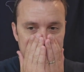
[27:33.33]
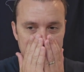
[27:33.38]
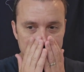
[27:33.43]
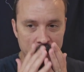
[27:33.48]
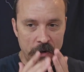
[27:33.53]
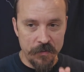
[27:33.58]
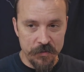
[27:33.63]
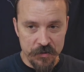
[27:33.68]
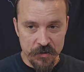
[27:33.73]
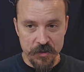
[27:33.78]

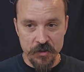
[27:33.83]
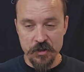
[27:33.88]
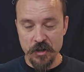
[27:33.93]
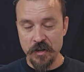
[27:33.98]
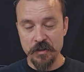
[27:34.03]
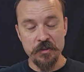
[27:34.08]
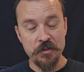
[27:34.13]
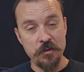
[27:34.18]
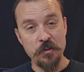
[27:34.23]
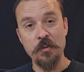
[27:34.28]
Obviously,
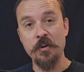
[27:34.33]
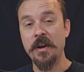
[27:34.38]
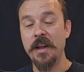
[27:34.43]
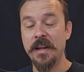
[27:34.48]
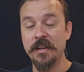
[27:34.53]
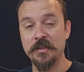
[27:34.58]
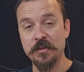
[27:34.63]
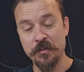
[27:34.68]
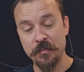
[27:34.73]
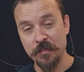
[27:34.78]
John Stewart
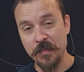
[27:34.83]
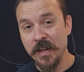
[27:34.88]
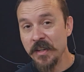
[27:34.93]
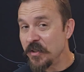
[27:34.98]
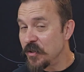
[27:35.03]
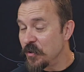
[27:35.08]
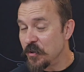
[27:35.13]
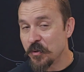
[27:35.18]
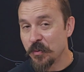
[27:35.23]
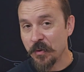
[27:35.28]
had some
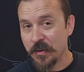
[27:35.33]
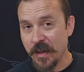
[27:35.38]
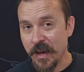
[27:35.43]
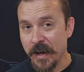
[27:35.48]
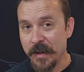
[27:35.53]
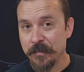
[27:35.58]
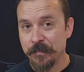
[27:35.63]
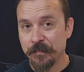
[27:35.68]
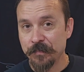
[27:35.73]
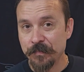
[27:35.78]
issues with
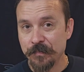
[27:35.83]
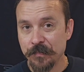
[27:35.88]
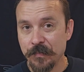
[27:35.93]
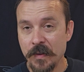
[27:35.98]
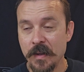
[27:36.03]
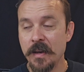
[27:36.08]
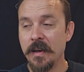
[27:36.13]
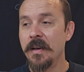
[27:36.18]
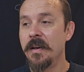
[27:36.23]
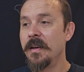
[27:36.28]
that.
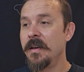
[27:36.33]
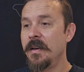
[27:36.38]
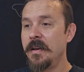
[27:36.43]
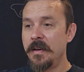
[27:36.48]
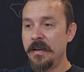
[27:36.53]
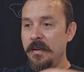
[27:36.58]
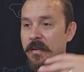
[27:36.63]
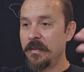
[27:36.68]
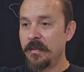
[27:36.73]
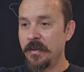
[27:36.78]

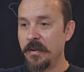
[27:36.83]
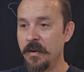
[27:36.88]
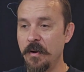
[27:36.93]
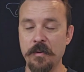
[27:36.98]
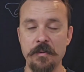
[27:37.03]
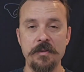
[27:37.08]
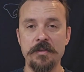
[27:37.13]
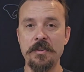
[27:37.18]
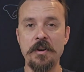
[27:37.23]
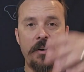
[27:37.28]
You
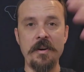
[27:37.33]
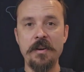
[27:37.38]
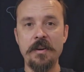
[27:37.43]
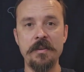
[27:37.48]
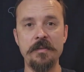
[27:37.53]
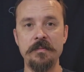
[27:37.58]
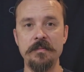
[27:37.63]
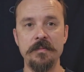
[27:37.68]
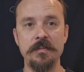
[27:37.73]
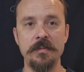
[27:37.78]
know,
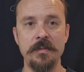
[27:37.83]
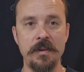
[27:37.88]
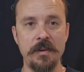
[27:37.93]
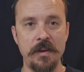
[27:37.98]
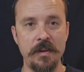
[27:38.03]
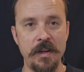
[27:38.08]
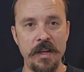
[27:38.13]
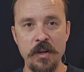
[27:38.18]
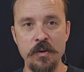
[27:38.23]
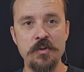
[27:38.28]
started
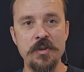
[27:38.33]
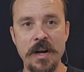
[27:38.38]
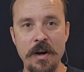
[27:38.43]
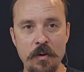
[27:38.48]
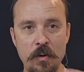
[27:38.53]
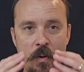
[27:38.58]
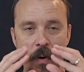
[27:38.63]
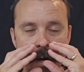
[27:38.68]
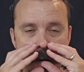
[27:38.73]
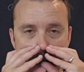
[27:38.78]
a huge
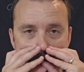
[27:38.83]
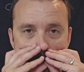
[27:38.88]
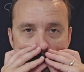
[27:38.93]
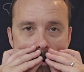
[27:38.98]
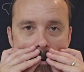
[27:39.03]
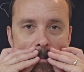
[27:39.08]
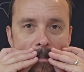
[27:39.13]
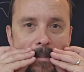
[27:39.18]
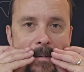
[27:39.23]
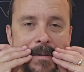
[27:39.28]
outcry
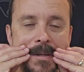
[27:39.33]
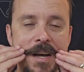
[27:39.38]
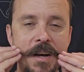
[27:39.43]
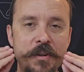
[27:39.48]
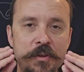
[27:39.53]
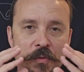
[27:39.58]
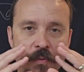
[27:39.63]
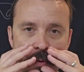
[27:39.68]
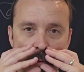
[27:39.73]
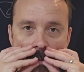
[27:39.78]
along with the
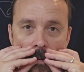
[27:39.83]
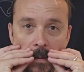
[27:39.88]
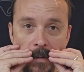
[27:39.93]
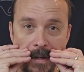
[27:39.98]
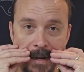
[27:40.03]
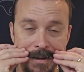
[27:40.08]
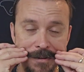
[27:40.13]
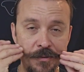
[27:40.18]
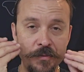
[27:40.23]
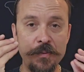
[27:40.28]
townsfolk. The
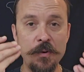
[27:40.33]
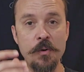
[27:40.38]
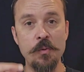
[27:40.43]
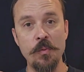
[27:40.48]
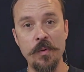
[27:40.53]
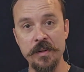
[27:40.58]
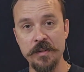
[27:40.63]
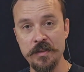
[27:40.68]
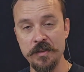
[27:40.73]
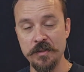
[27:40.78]
townsfolk
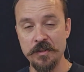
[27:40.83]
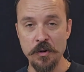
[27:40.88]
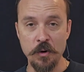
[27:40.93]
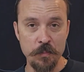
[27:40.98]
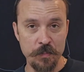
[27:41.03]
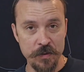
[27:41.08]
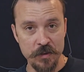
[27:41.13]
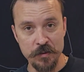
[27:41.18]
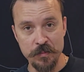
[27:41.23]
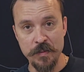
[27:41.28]
went to
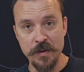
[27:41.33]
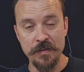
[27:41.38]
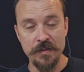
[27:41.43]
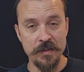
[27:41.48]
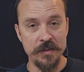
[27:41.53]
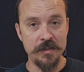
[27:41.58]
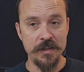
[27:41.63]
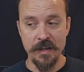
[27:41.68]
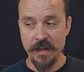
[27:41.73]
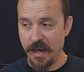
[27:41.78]
Soapy Smith
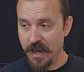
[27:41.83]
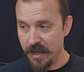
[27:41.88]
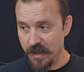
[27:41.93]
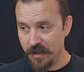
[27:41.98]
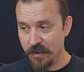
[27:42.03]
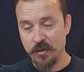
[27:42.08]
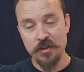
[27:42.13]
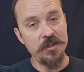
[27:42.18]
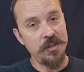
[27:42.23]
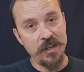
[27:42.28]
and said, hey,
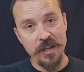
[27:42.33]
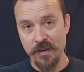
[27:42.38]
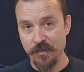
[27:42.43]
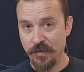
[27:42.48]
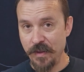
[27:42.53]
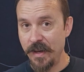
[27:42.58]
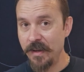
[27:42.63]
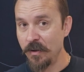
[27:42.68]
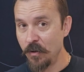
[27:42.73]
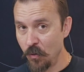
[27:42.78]
you should give
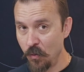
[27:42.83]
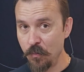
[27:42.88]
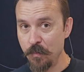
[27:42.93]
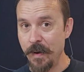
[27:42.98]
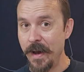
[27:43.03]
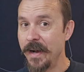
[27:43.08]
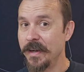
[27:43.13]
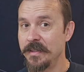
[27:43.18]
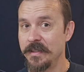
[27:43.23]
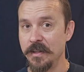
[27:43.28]
that gold
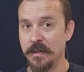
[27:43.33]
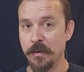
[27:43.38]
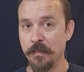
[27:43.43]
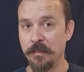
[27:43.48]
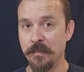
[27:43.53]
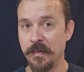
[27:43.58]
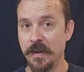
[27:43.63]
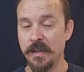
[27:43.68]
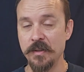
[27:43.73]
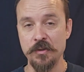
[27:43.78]
back to him.
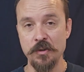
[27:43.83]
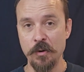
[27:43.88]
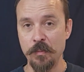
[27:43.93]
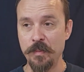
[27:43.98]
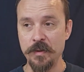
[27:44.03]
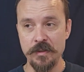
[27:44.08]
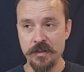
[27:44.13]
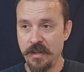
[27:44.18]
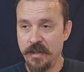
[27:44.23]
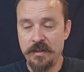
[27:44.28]
And
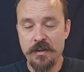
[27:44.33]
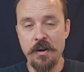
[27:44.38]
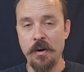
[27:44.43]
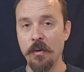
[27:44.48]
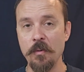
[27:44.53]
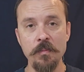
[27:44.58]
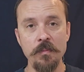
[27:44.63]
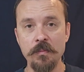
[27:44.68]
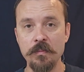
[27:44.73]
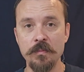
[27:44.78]
Soapy said, no,
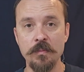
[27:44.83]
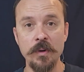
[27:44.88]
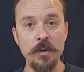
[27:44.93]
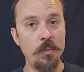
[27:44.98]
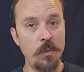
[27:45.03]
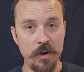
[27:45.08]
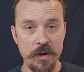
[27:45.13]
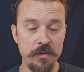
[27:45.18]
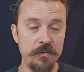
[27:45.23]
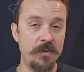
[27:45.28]
we
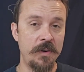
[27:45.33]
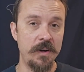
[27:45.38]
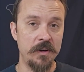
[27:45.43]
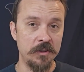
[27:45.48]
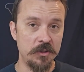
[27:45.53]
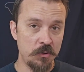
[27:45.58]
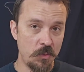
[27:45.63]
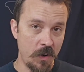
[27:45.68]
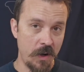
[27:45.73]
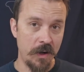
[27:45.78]
want it fair
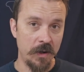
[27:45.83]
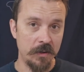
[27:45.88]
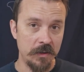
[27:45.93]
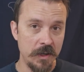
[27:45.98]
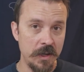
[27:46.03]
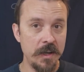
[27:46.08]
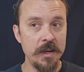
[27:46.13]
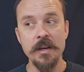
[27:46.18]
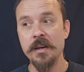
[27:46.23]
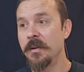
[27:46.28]
and square.
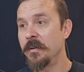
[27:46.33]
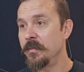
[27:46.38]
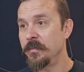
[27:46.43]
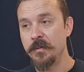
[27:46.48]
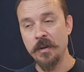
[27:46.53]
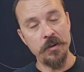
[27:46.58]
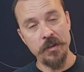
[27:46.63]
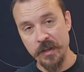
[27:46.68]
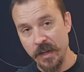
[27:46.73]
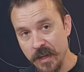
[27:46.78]

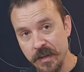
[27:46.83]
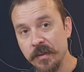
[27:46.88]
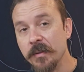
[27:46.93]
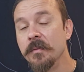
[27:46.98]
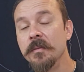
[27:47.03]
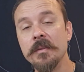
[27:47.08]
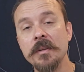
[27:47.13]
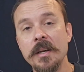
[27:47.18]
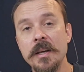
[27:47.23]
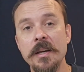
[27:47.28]
No, you
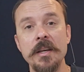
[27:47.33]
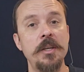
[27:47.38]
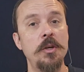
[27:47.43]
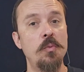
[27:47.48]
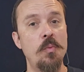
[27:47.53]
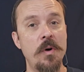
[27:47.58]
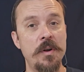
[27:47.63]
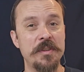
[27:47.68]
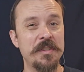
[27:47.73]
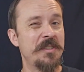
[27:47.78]
didn't. He
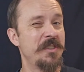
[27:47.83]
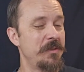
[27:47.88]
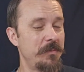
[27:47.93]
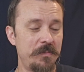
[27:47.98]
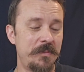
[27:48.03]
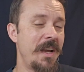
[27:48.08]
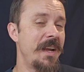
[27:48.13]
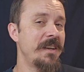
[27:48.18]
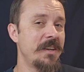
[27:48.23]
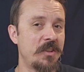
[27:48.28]
won
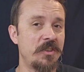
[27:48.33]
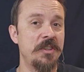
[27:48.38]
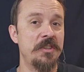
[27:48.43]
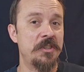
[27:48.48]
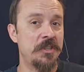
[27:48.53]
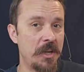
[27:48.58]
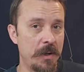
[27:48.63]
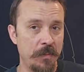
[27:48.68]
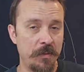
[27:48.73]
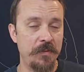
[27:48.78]
technically
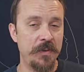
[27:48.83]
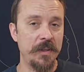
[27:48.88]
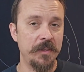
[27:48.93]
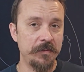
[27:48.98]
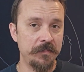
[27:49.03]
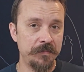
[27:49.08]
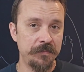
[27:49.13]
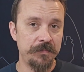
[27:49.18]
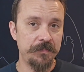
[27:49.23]
some of it.